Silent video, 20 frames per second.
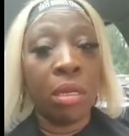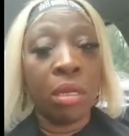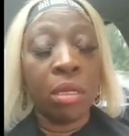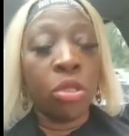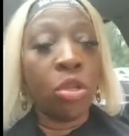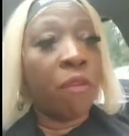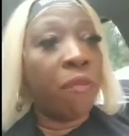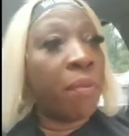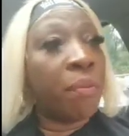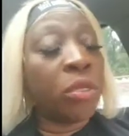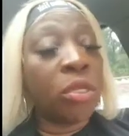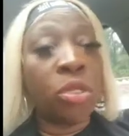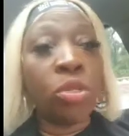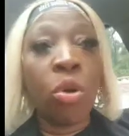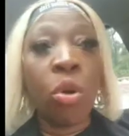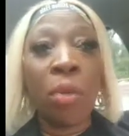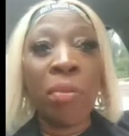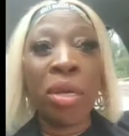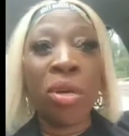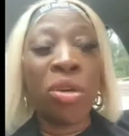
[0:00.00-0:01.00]
No, people don't
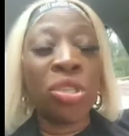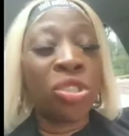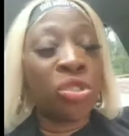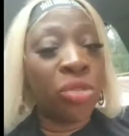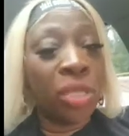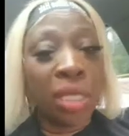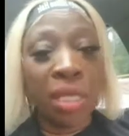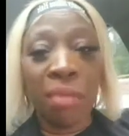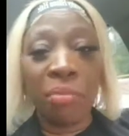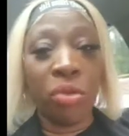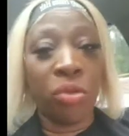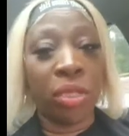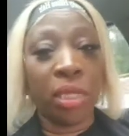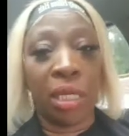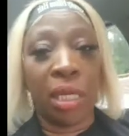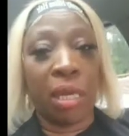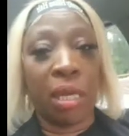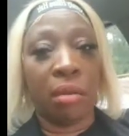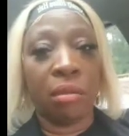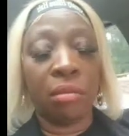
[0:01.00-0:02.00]
know what me go through. Another
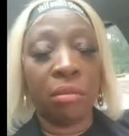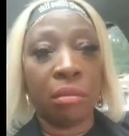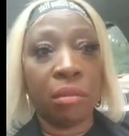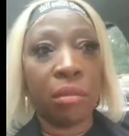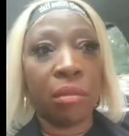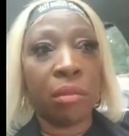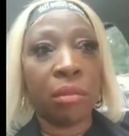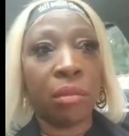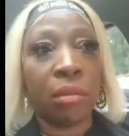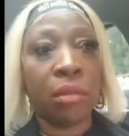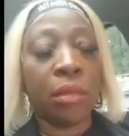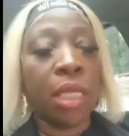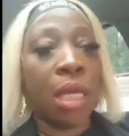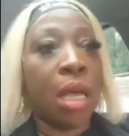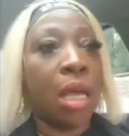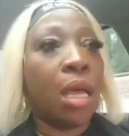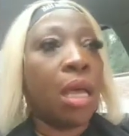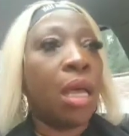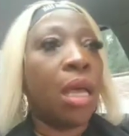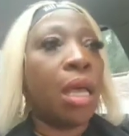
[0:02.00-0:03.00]
music here.
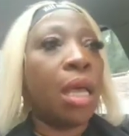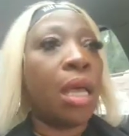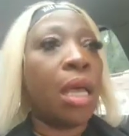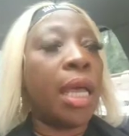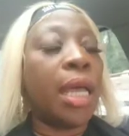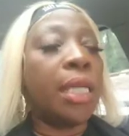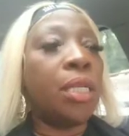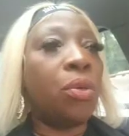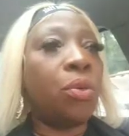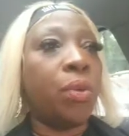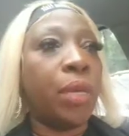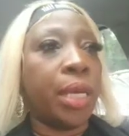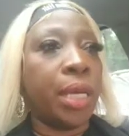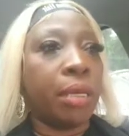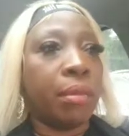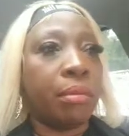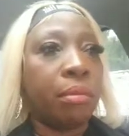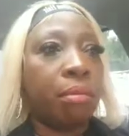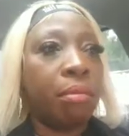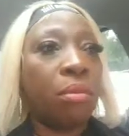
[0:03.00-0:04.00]

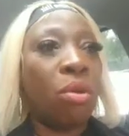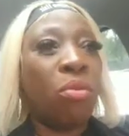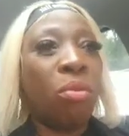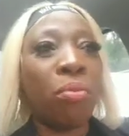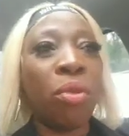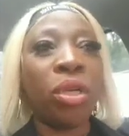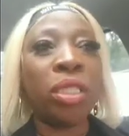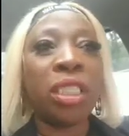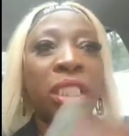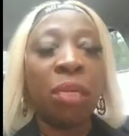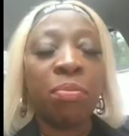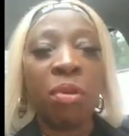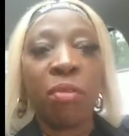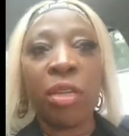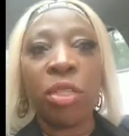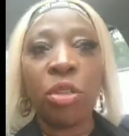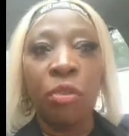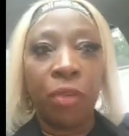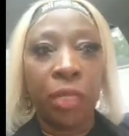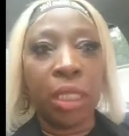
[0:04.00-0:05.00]
Anyway, me skip over
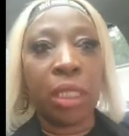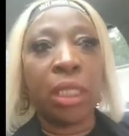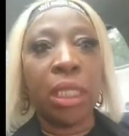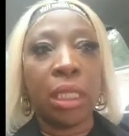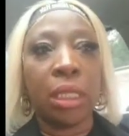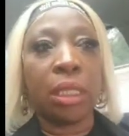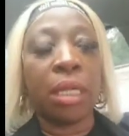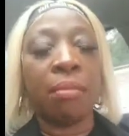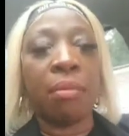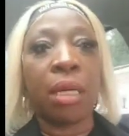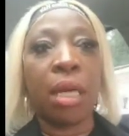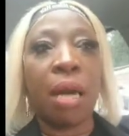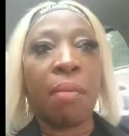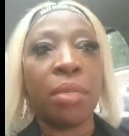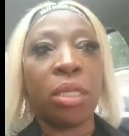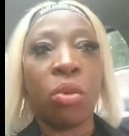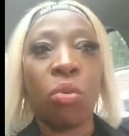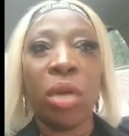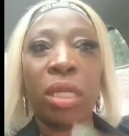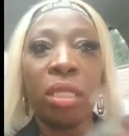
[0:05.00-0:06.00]
enough of the things then because
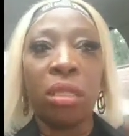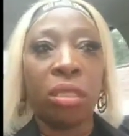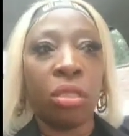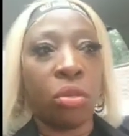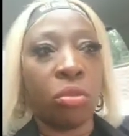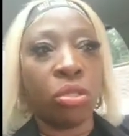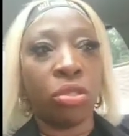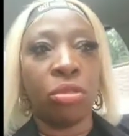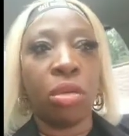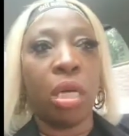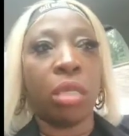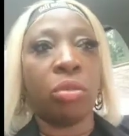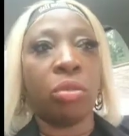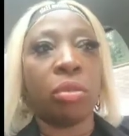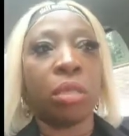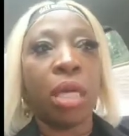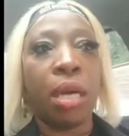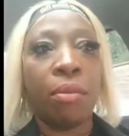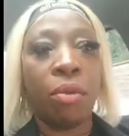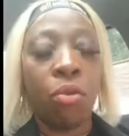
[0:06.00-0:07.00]
I don't want it sound drawn
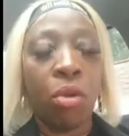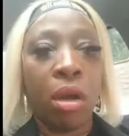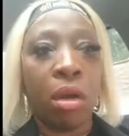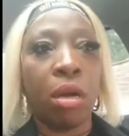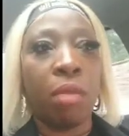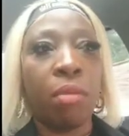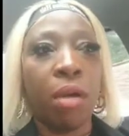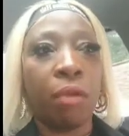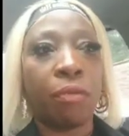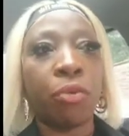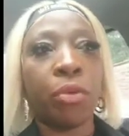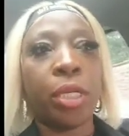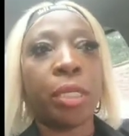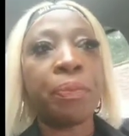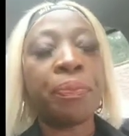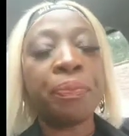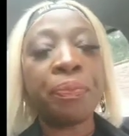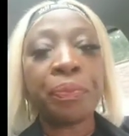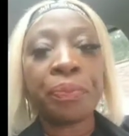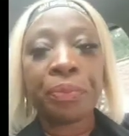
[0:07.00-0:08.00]
out. Because I want to come off quick.
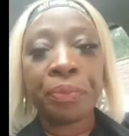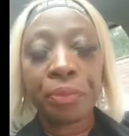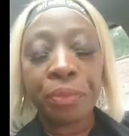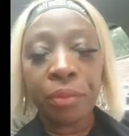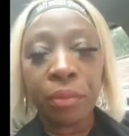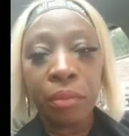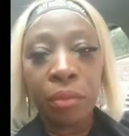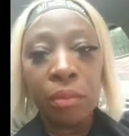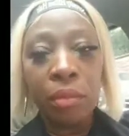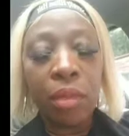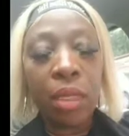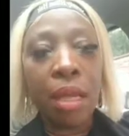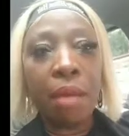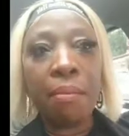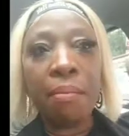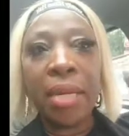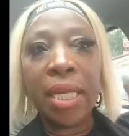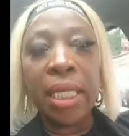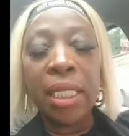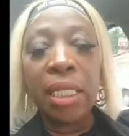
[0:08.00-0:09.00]

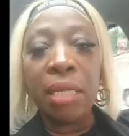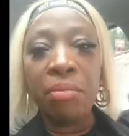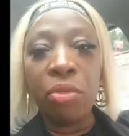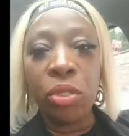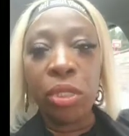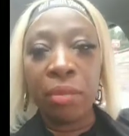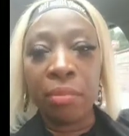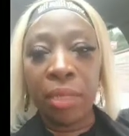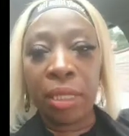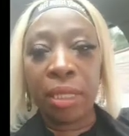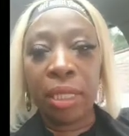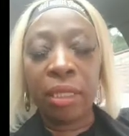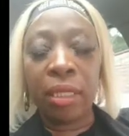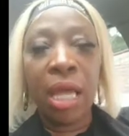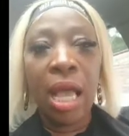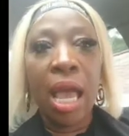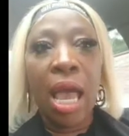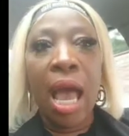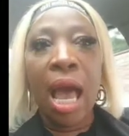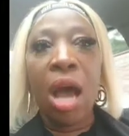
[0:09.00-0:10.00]
being in the music business,
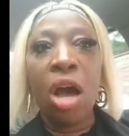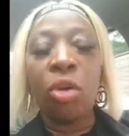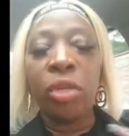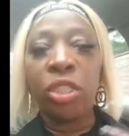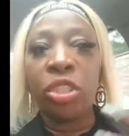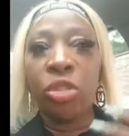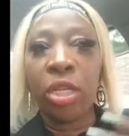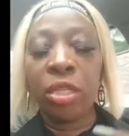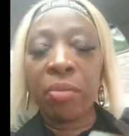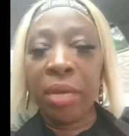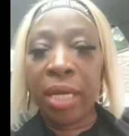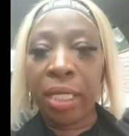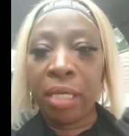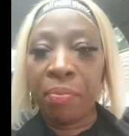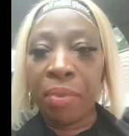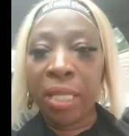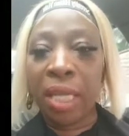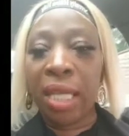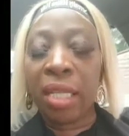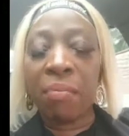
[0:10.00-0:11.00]
I always try to be
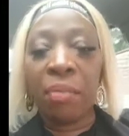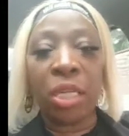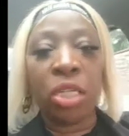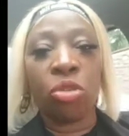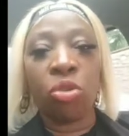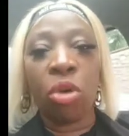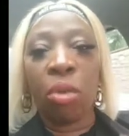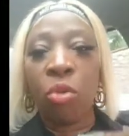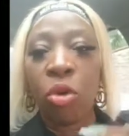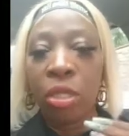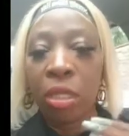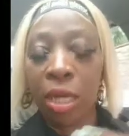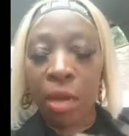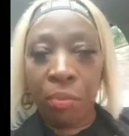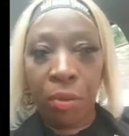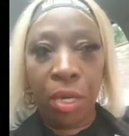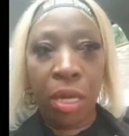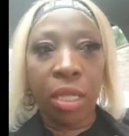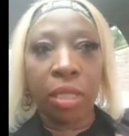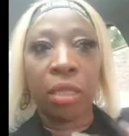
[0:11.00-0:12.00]
independent. Anybody know about
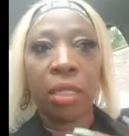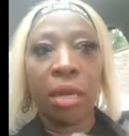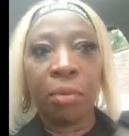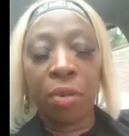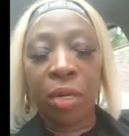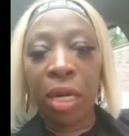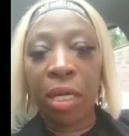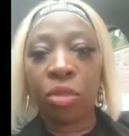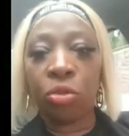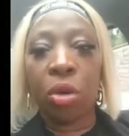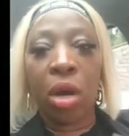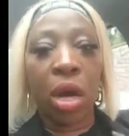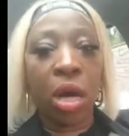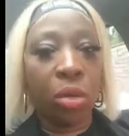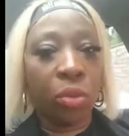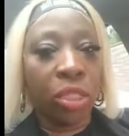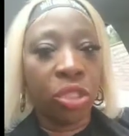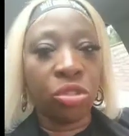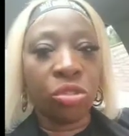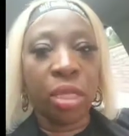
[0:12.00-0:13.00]
Capricorns? Capricorns will
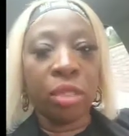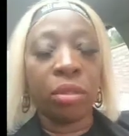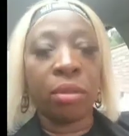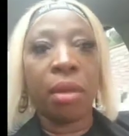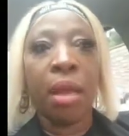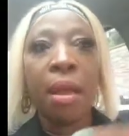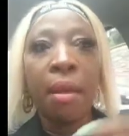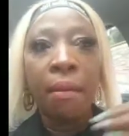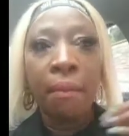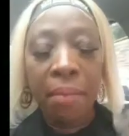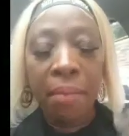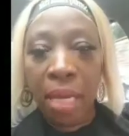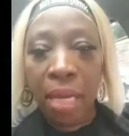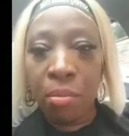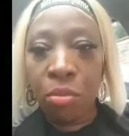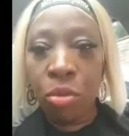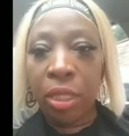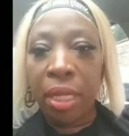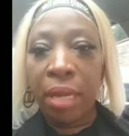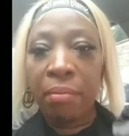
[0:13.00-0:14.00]
always try to make
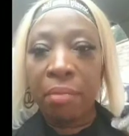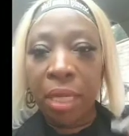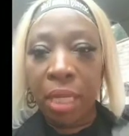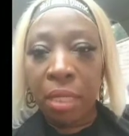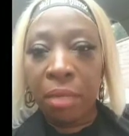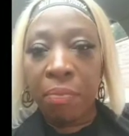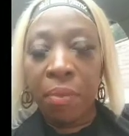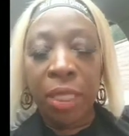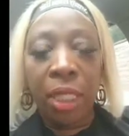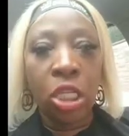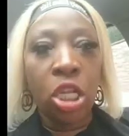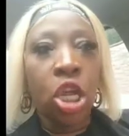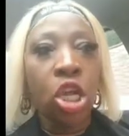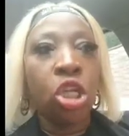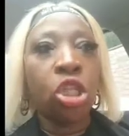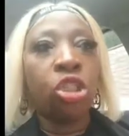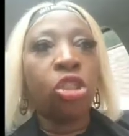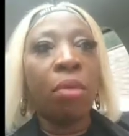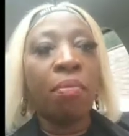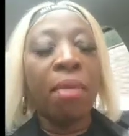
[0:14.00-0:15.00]
and be independent.
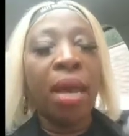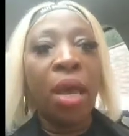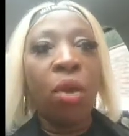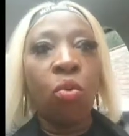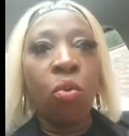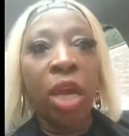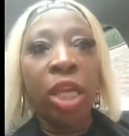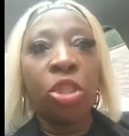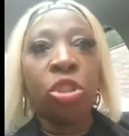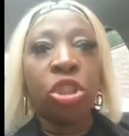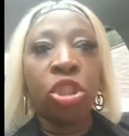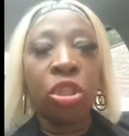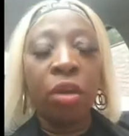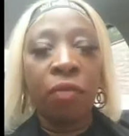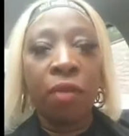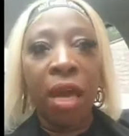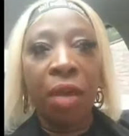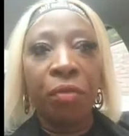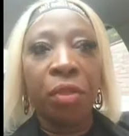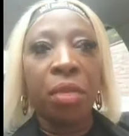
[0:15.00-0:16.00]
So my way to
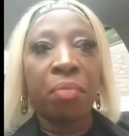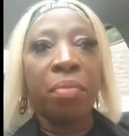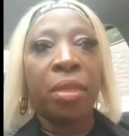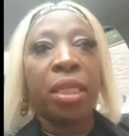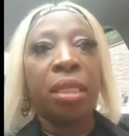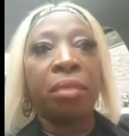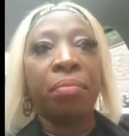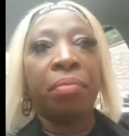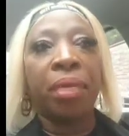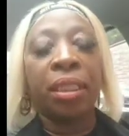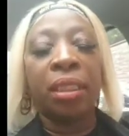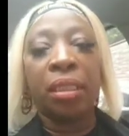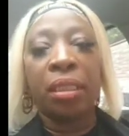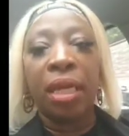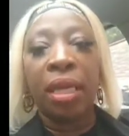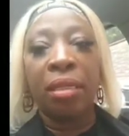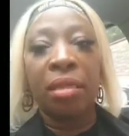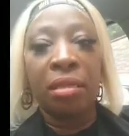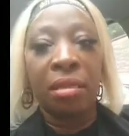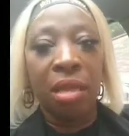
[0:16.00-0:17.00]
survive in the business
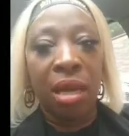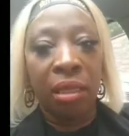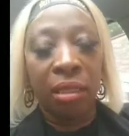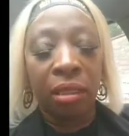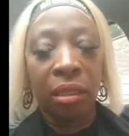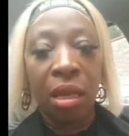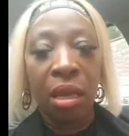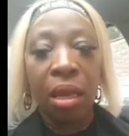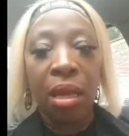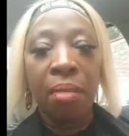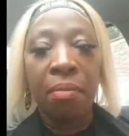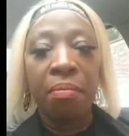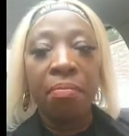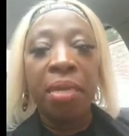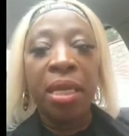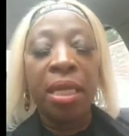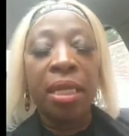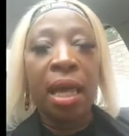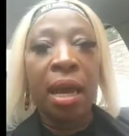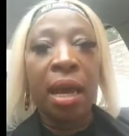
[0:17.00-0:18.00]
and not
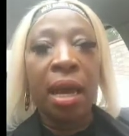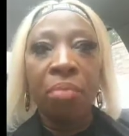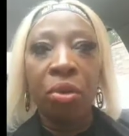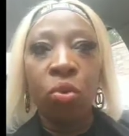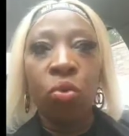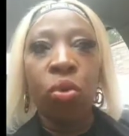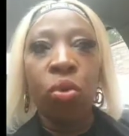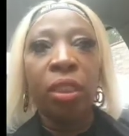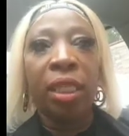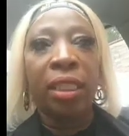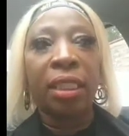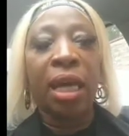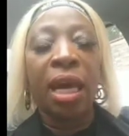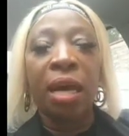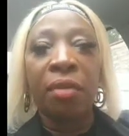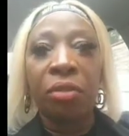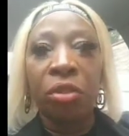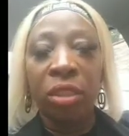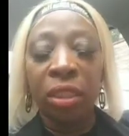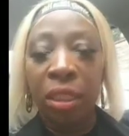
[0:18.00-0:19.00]
being abused that I
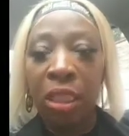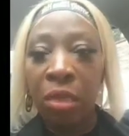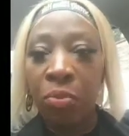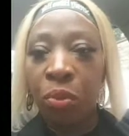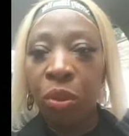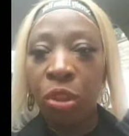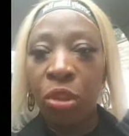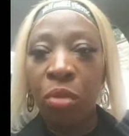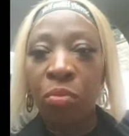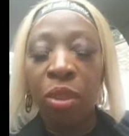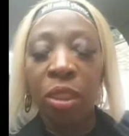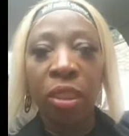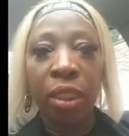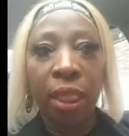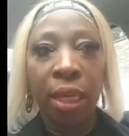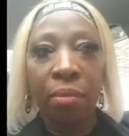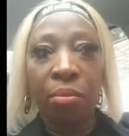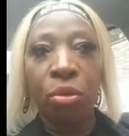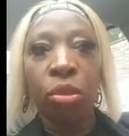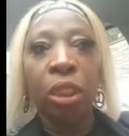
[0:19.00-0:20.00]
have to sleep with somebody to
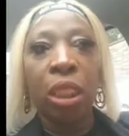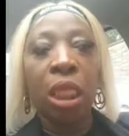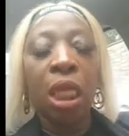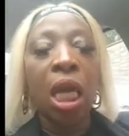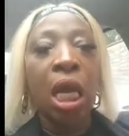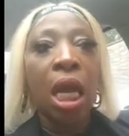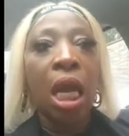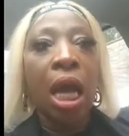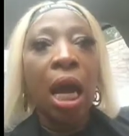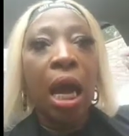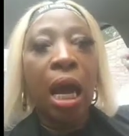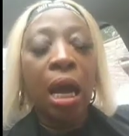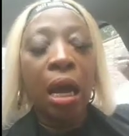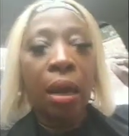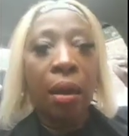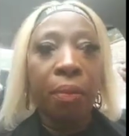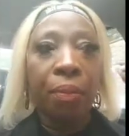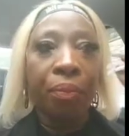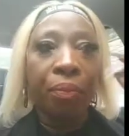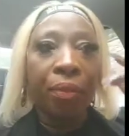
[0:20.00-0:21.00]
get money,
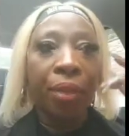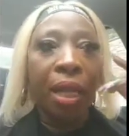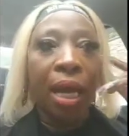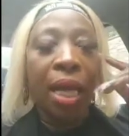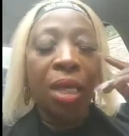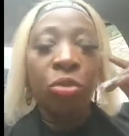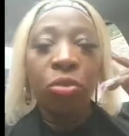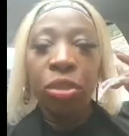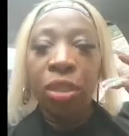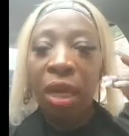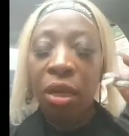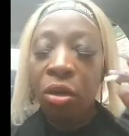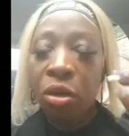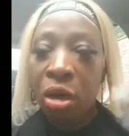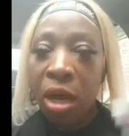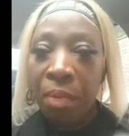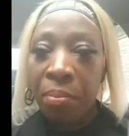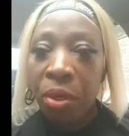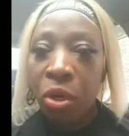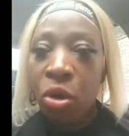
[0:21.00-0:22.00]
I go
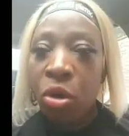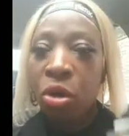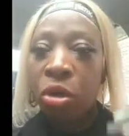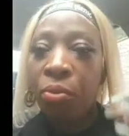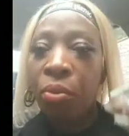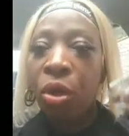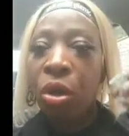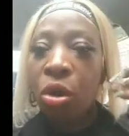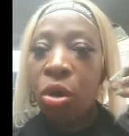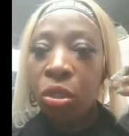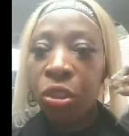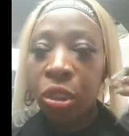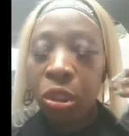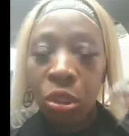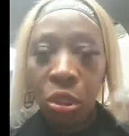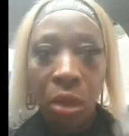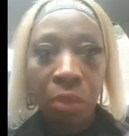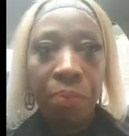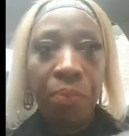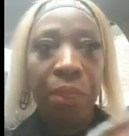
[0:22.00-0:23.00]
also
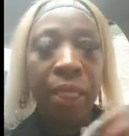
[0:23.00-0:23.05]
dub